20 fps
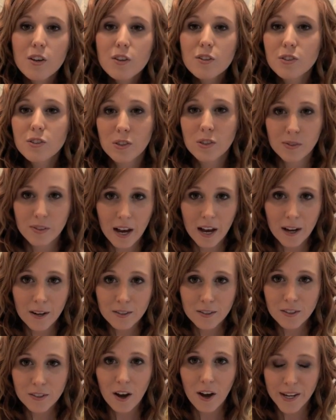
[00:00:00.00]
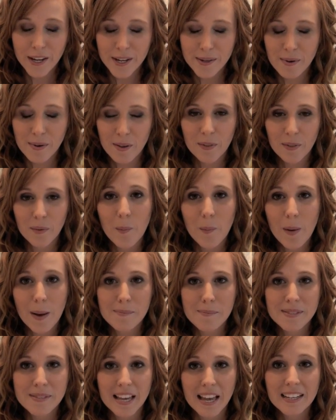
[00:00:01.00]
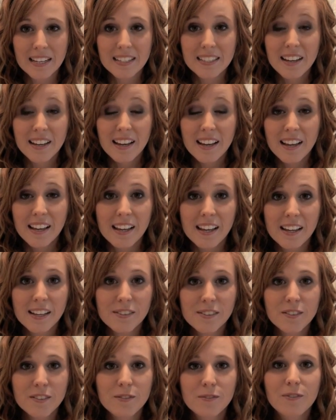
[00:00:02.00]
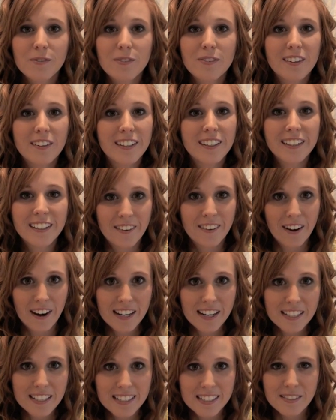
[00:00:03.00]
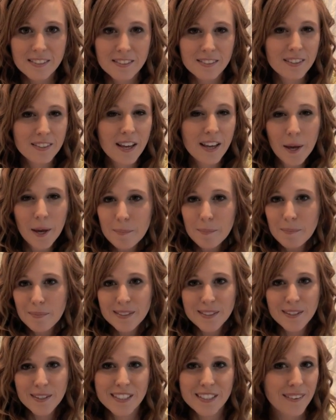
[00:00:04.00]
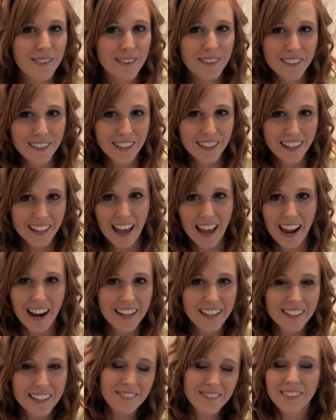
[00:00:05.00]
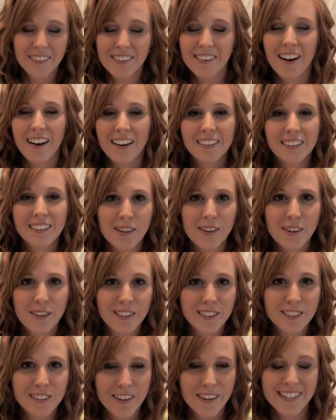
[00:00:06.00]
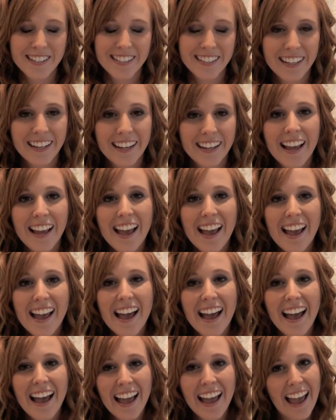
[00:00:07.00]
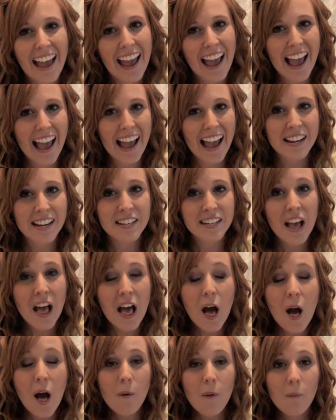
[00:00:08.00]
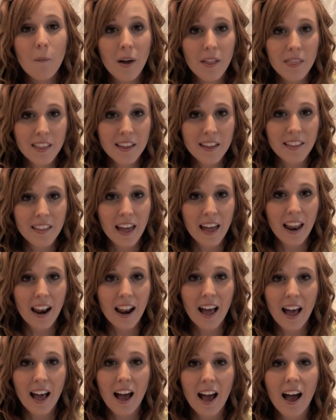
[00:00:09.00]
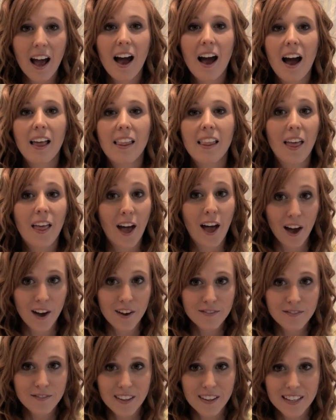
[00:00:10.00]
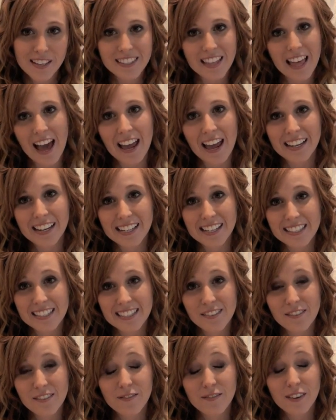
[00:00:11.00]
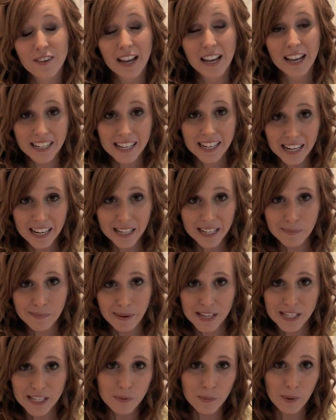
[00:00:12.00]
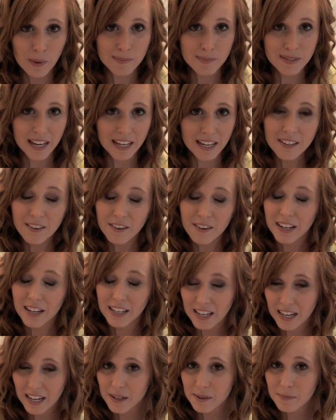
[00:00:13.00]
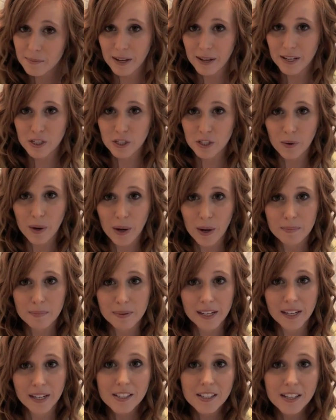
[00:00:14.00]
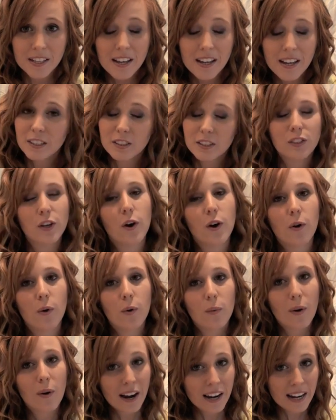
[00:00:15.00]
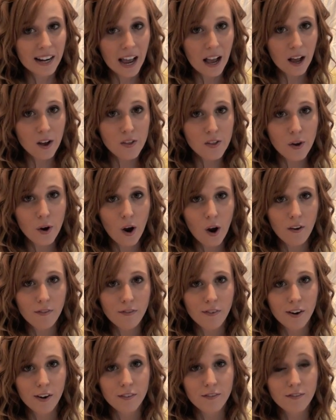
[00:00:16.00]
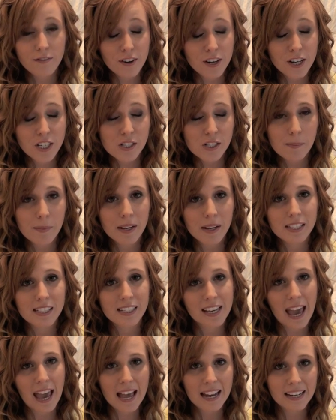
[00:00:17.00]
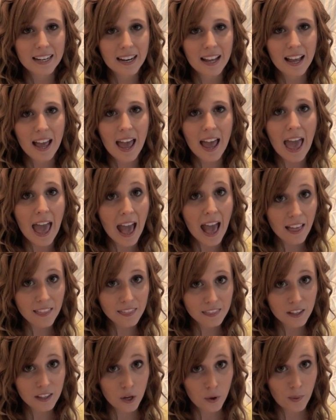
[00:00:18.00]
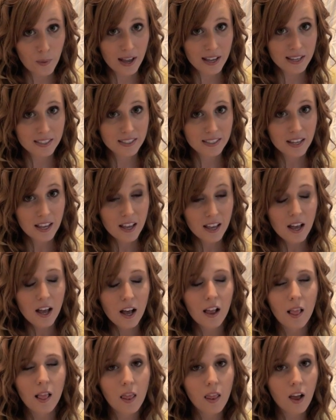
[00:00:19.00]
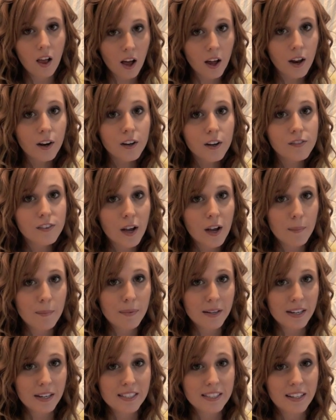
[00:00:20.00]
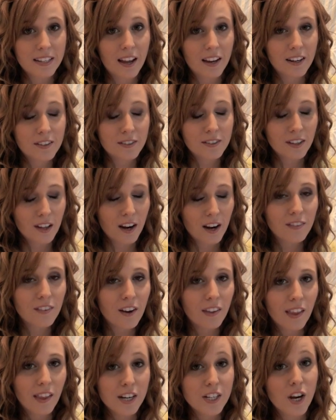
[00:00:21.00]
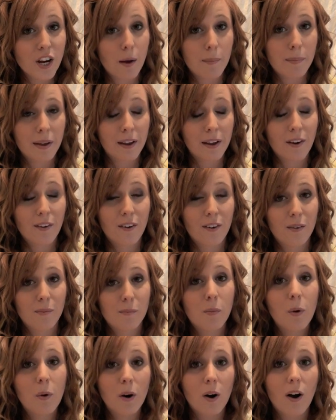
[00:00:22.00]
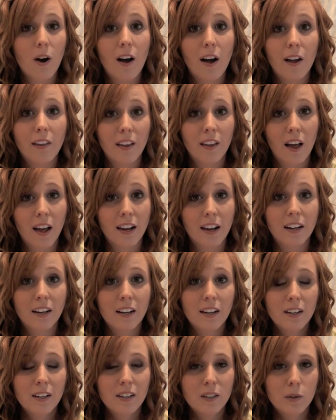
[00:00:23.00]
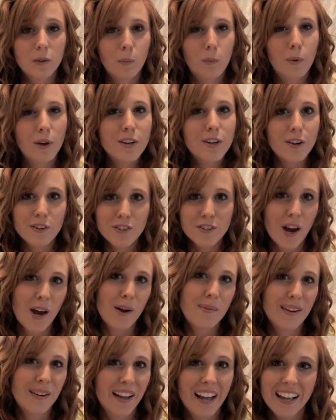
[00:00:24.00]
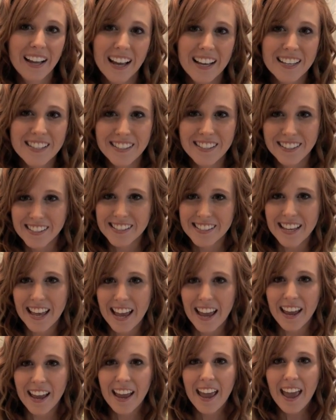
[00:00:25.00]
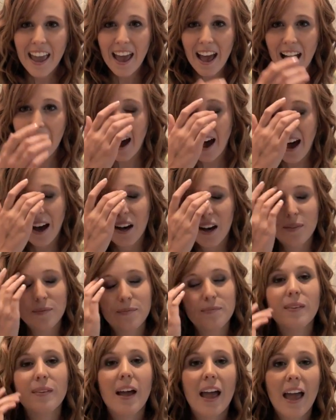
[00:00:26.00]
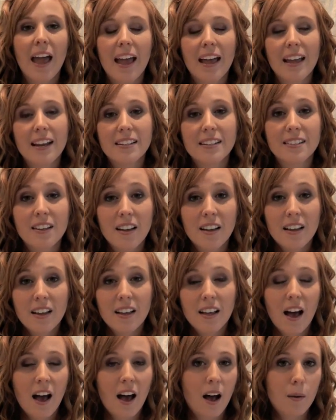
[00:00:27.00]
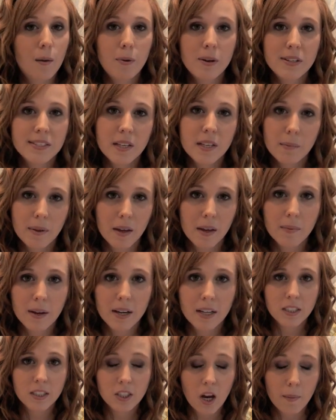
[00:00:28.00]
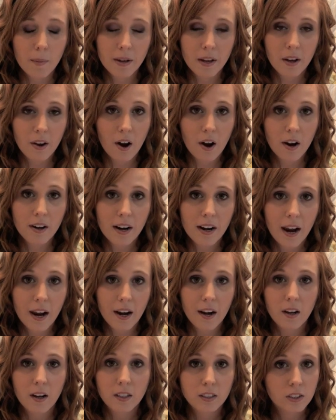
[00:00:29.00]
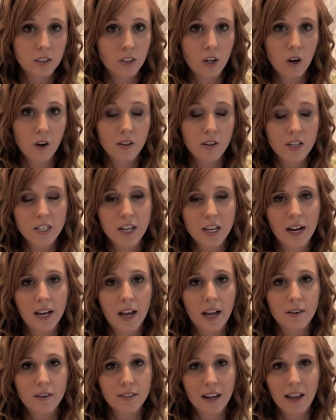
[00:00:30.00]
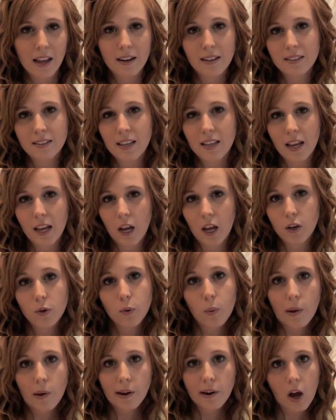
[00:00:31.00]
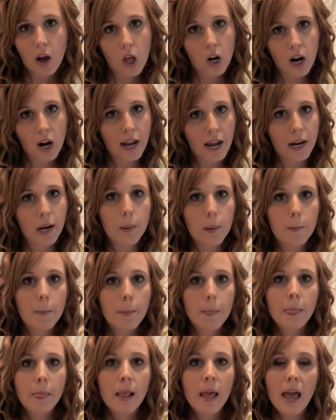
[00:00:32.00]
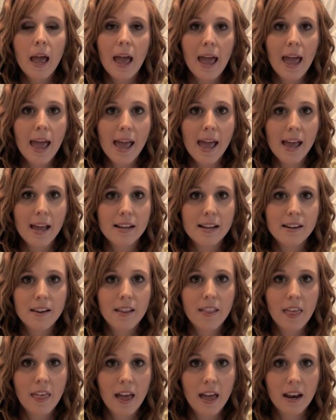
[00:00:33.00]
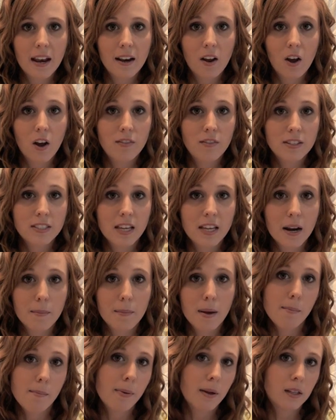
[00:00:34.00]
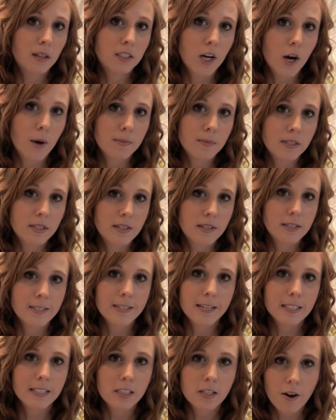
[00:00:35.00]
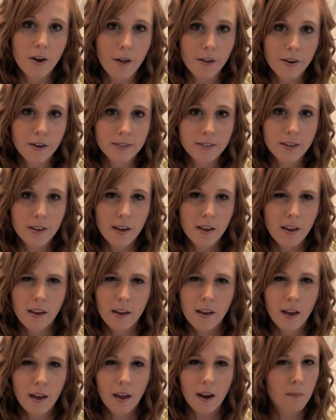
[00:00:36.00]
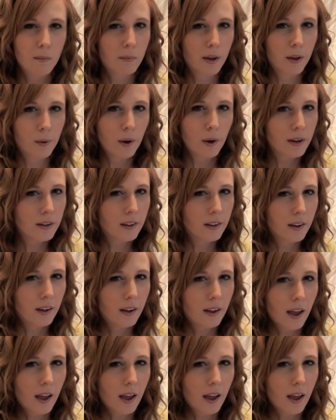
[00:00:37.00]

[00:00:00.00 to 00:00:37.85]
So now talking about the website, it's really great, it's hip, so just when you're looking at it you feel all cool and trendy. And one thing that I love is that it's a Canadian-based website, or a Canadian-based shoe company. So right now they're offering free shipping to Canada and the US. A lot of companies, and I do a lot of online shopping, or more online window shopping I guess you could say, and I'll put something in shopping cart and I'll go to the checkout and it's like a $20 item, and then all of a sudden my bill jumps to $60 and I'm like, what?